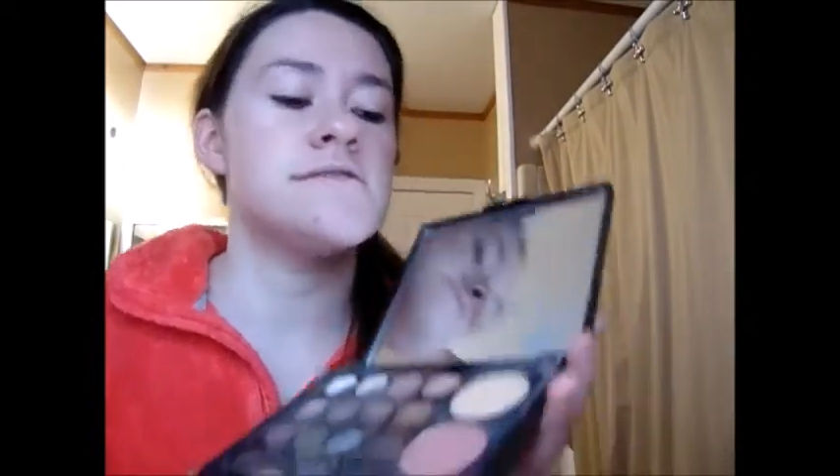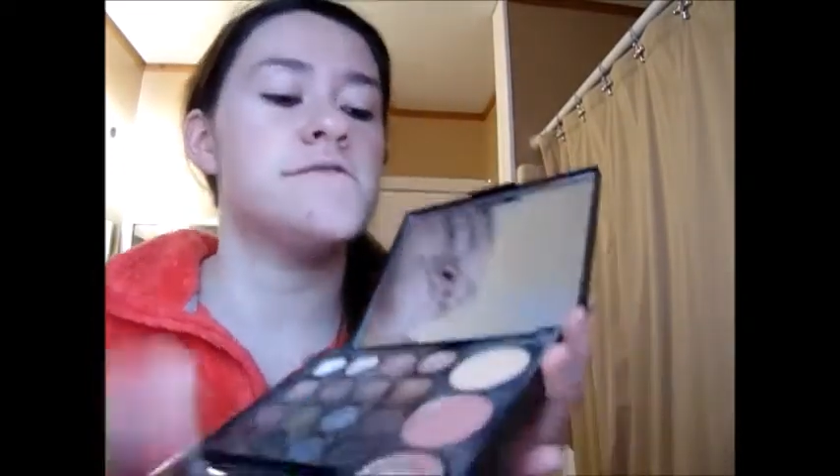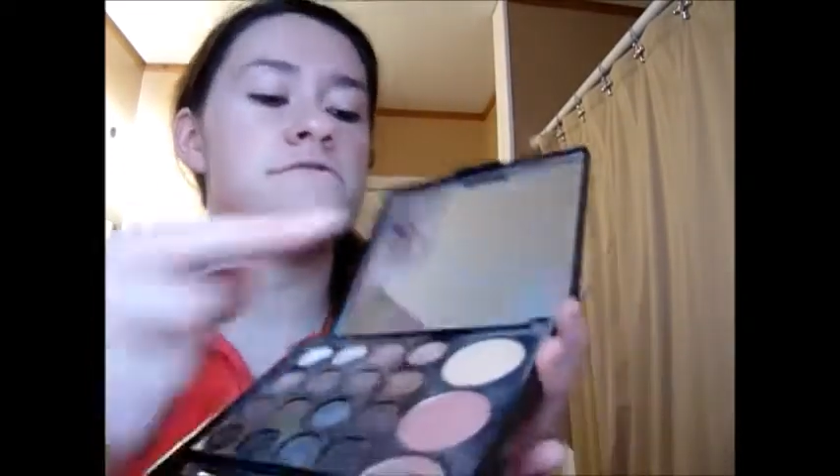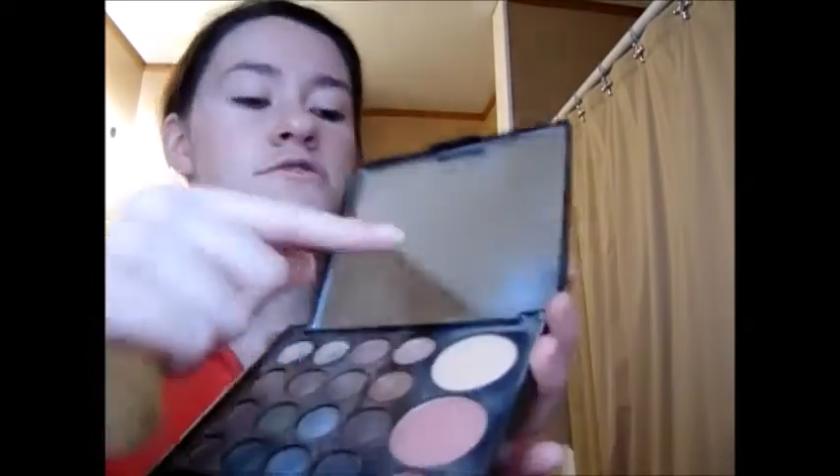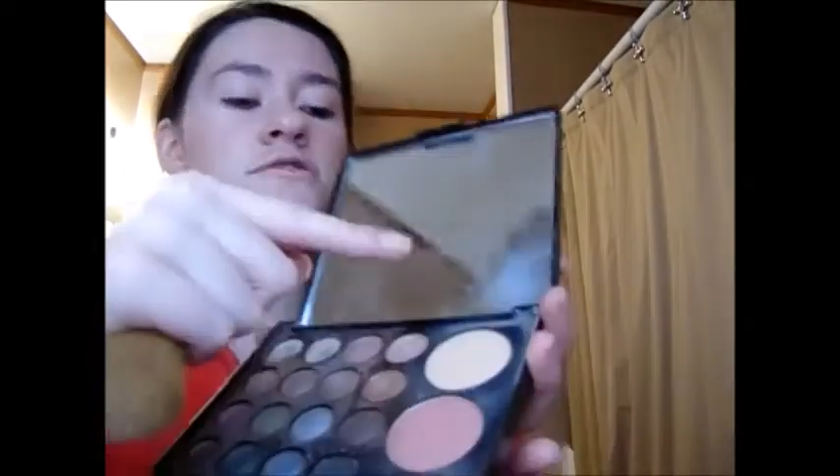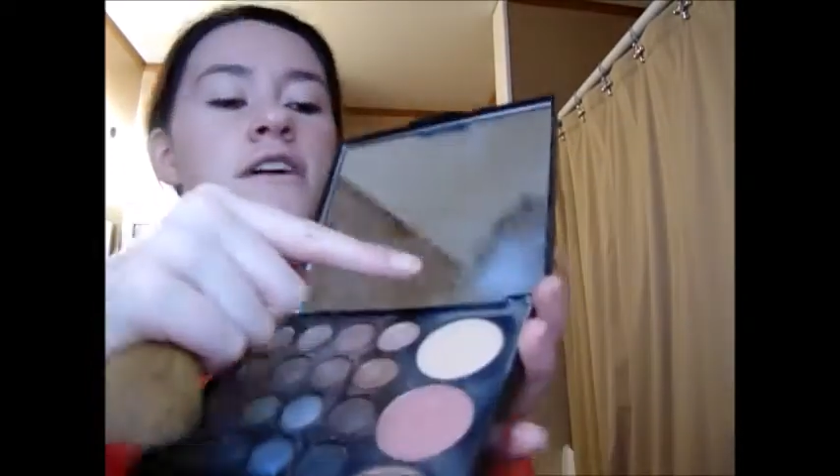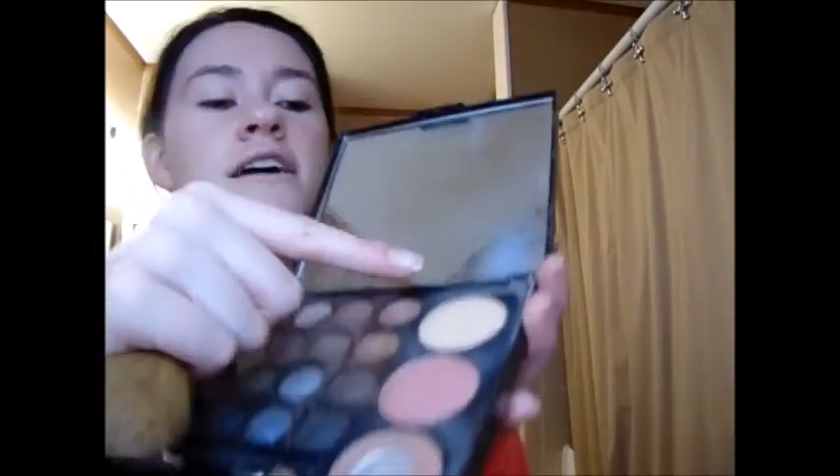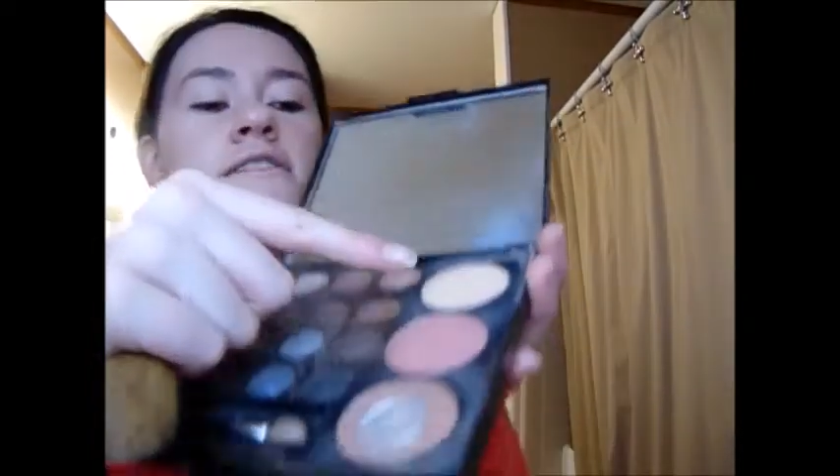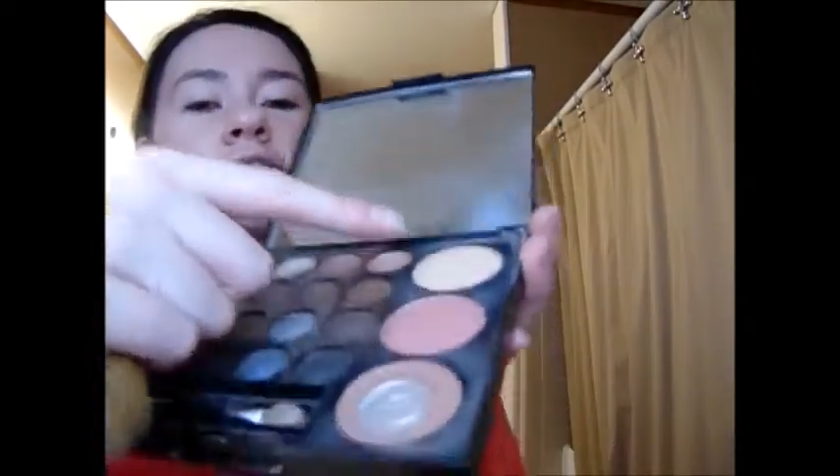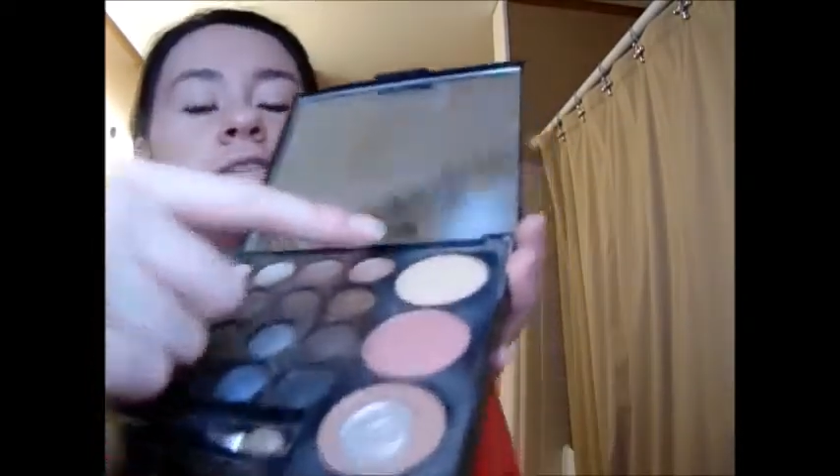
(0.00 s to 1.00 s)
neutral
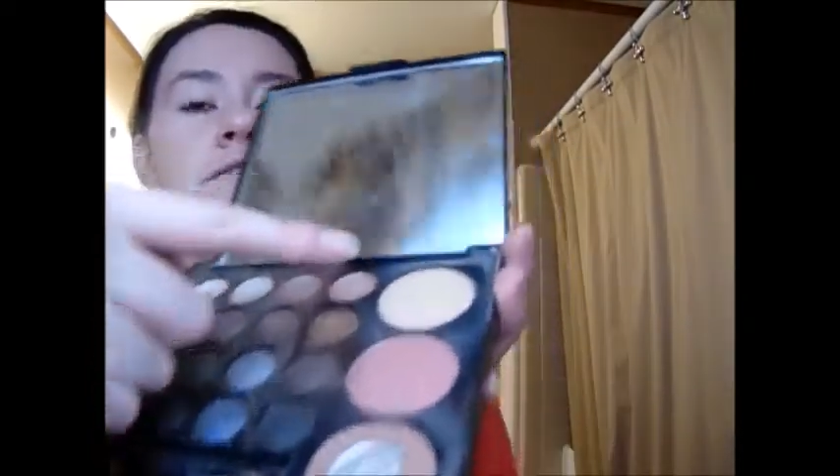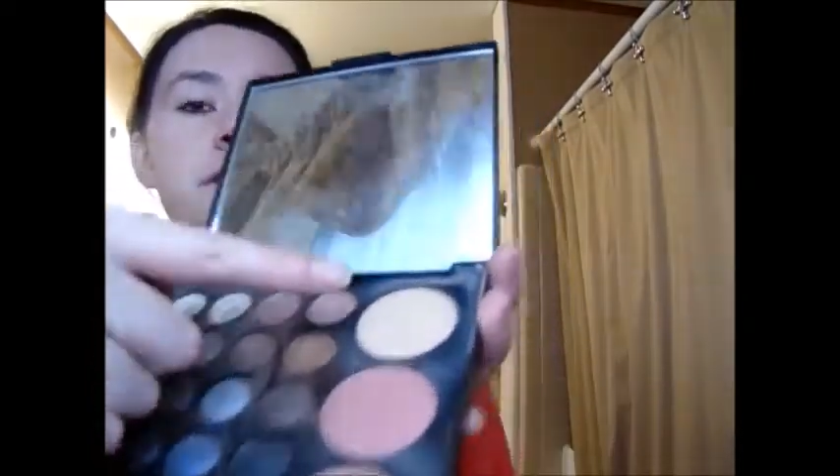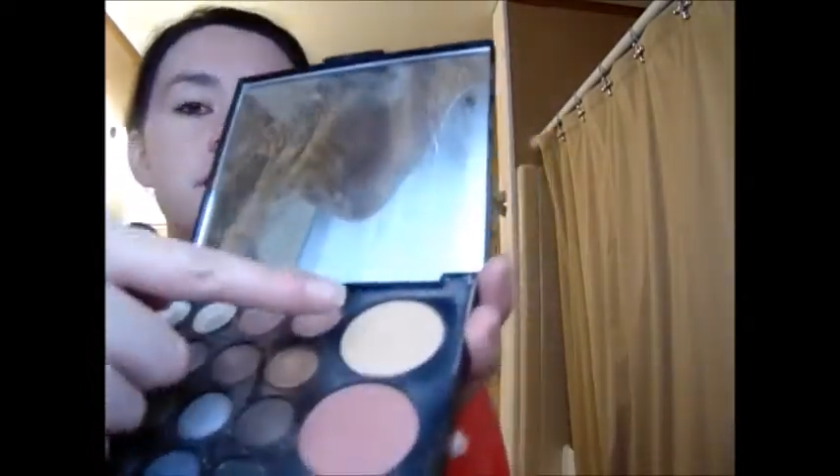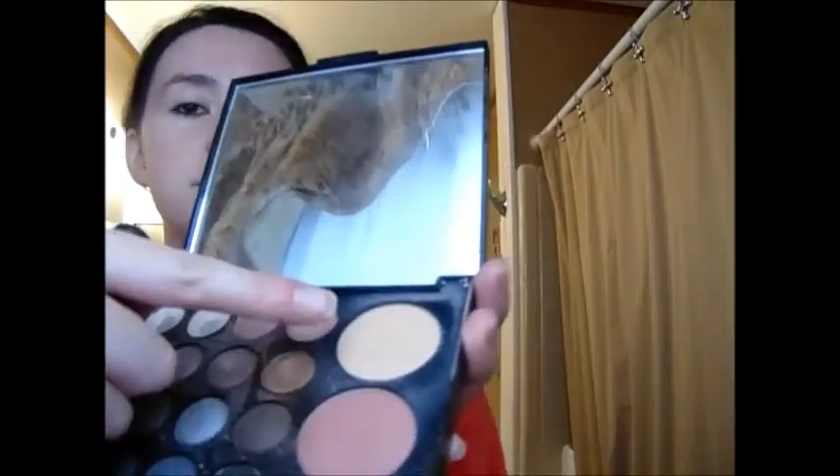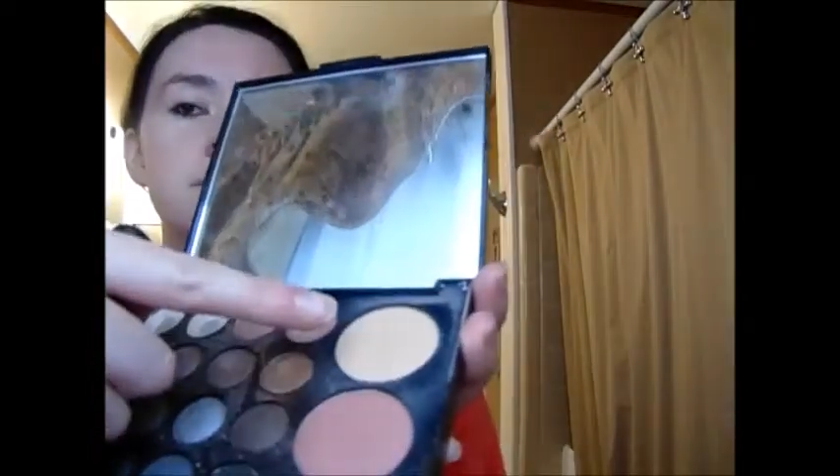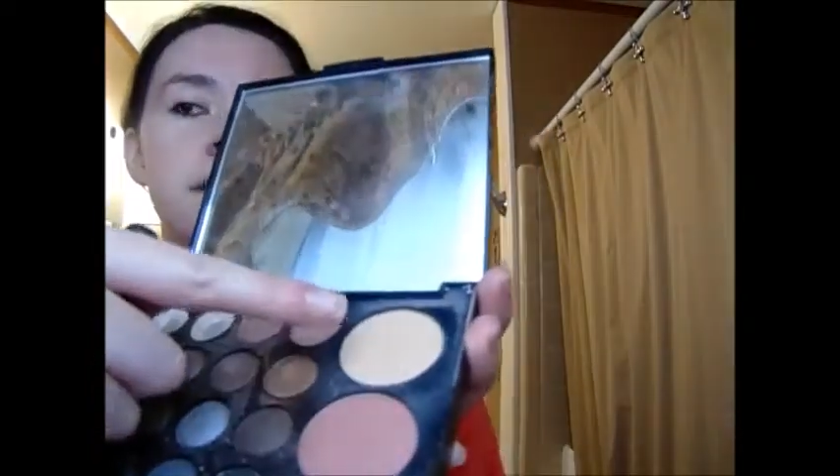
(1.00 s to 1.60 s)
colored foundation